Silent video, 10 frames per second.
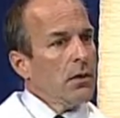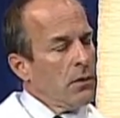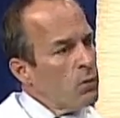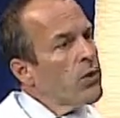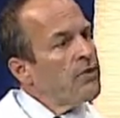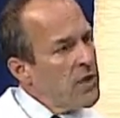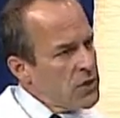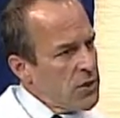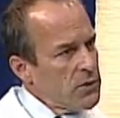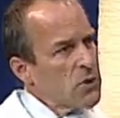
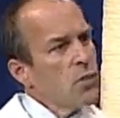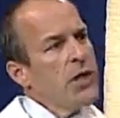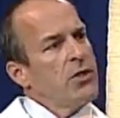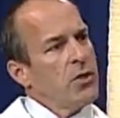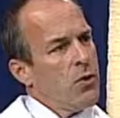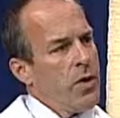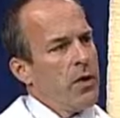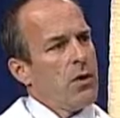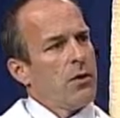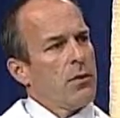Revisions, redoing
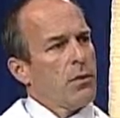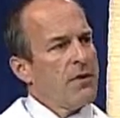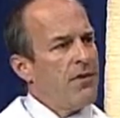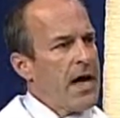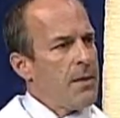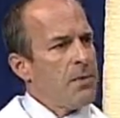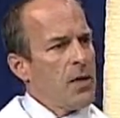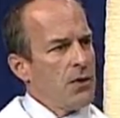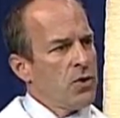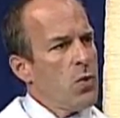or revamping
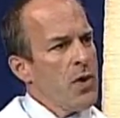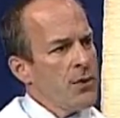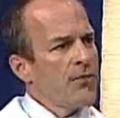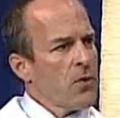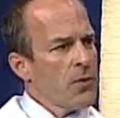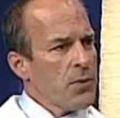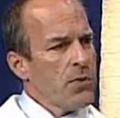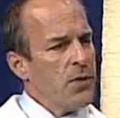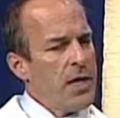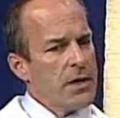or doing further
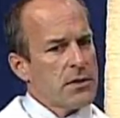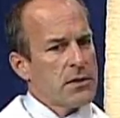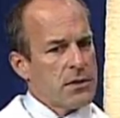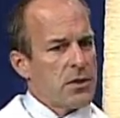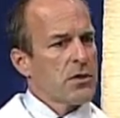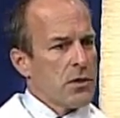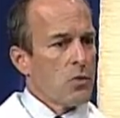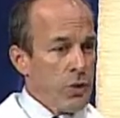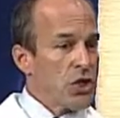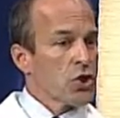things to
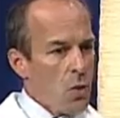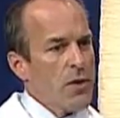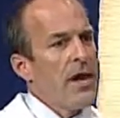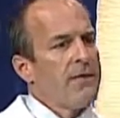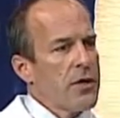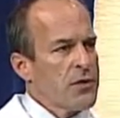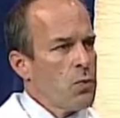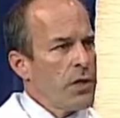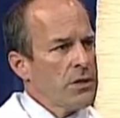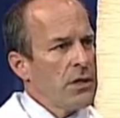restore that function
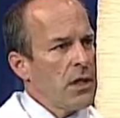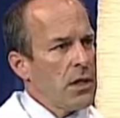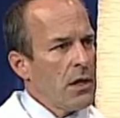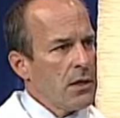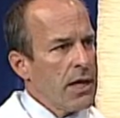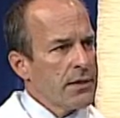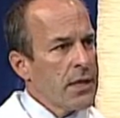once again, a lot of